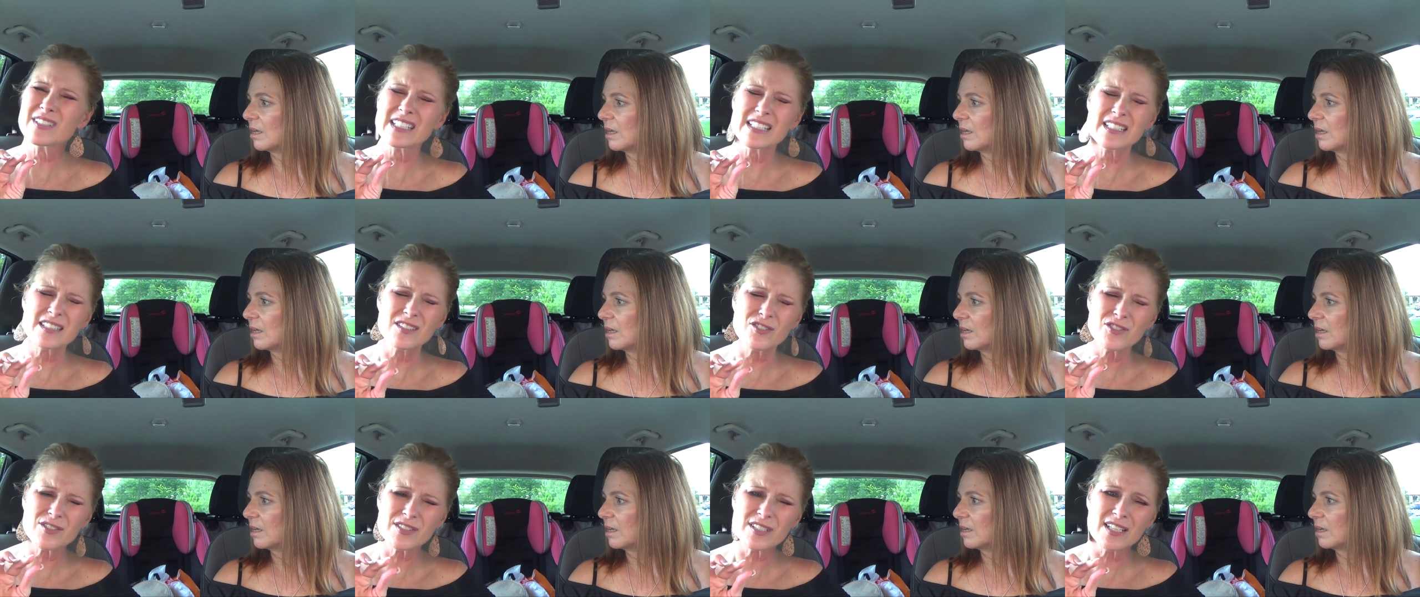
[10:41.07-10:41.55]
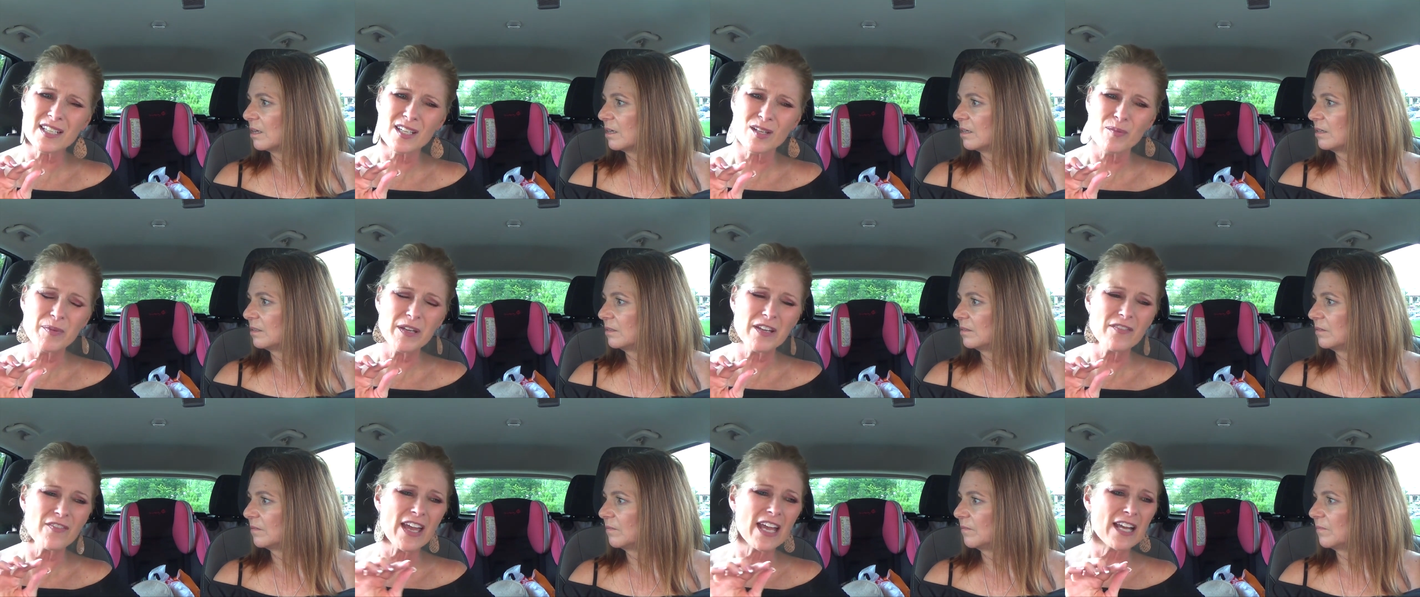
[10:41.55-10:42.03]
Speaker 1: It's just a little
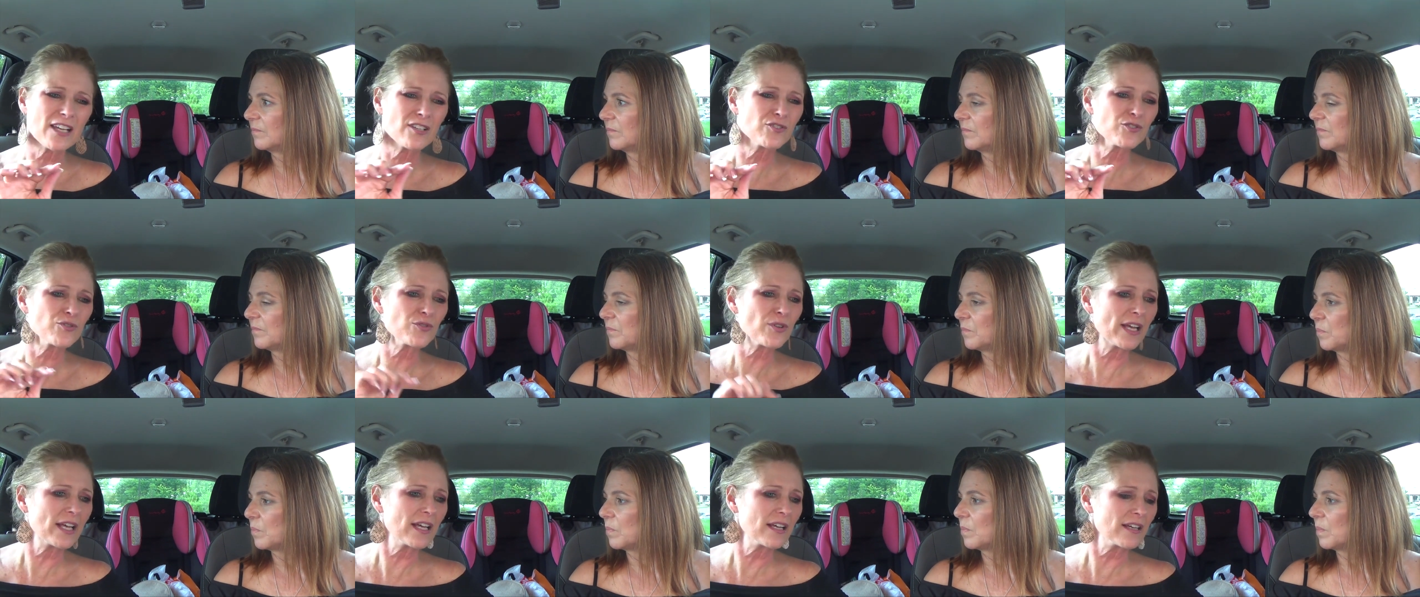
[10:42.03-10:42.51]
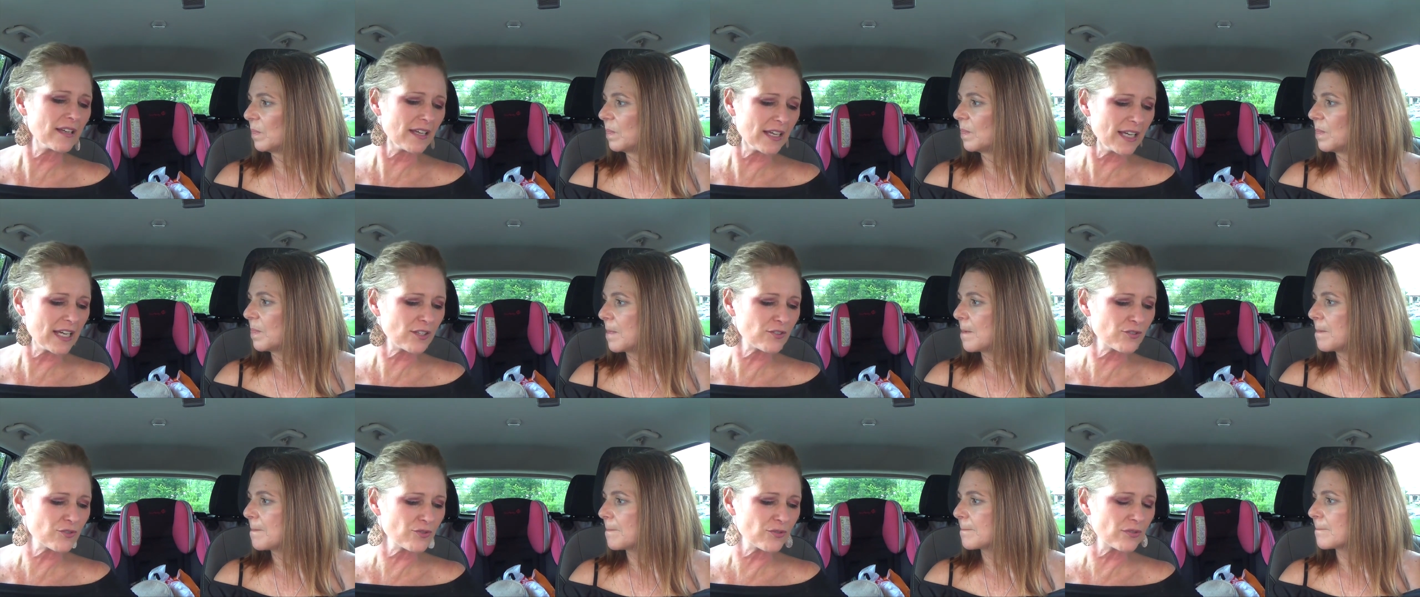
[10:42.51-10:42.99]
bit of extra uh,
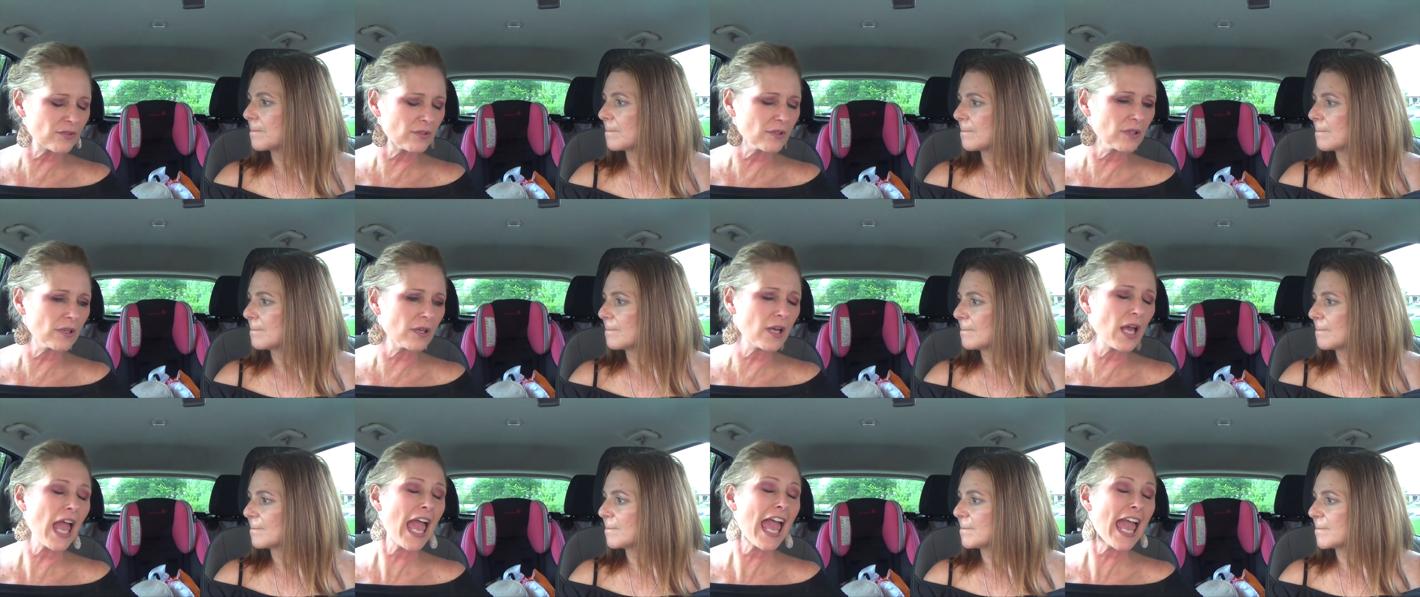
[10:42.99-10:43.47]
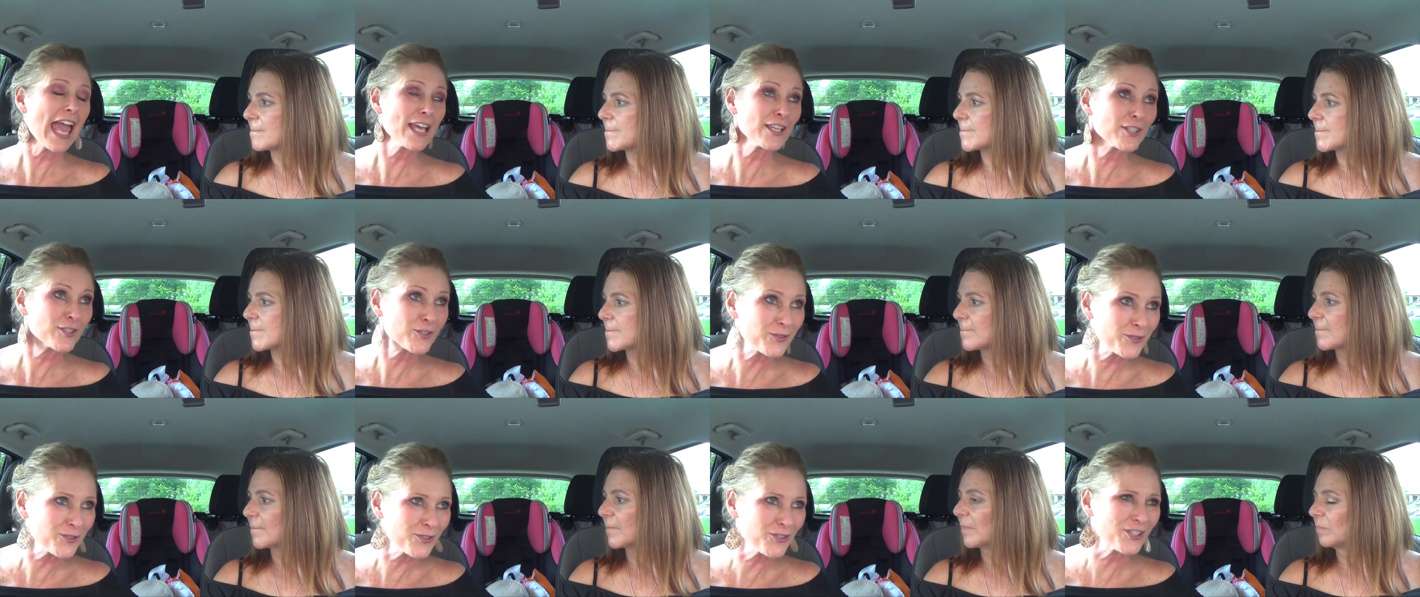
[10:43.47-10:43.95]
extra
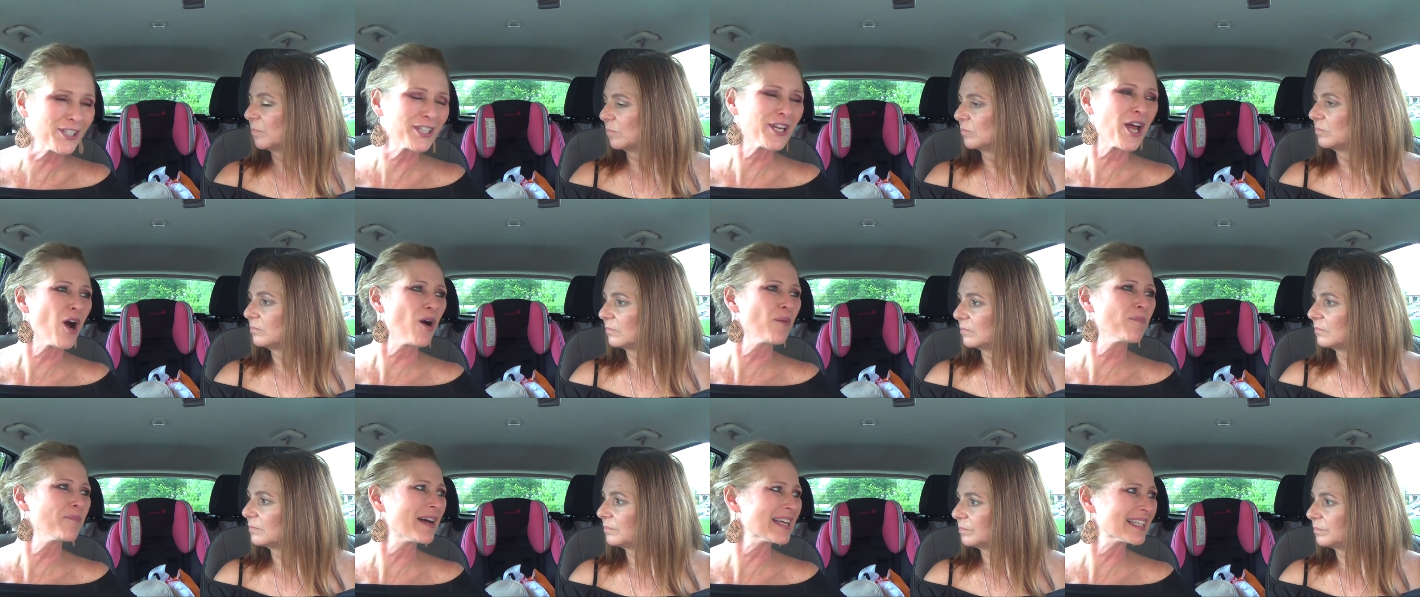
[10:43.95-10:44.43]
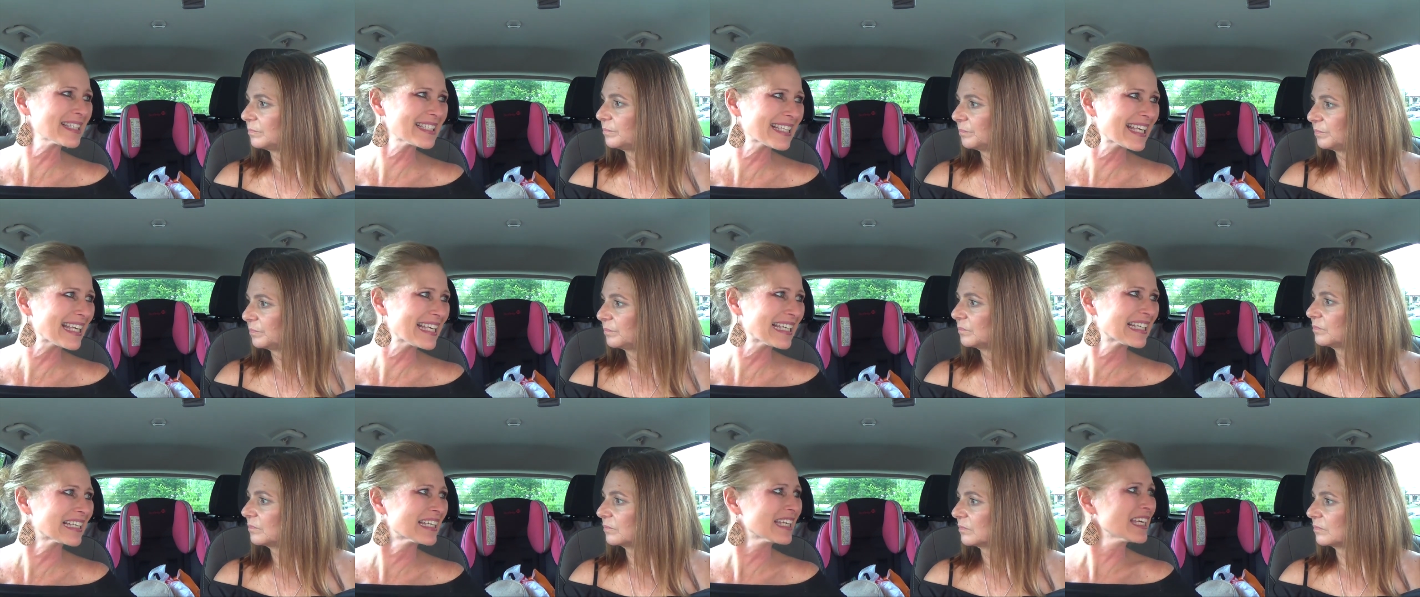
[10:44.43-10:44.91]
estrogen on my
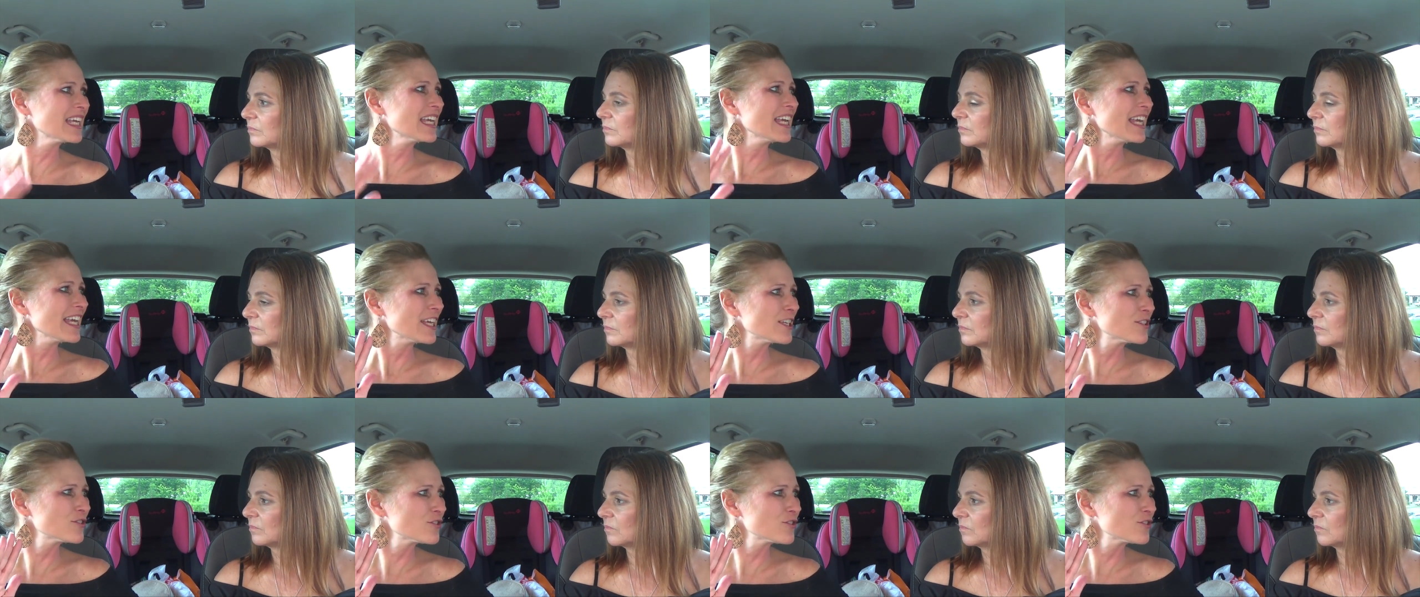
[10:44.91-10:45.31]
skin mm-hmm.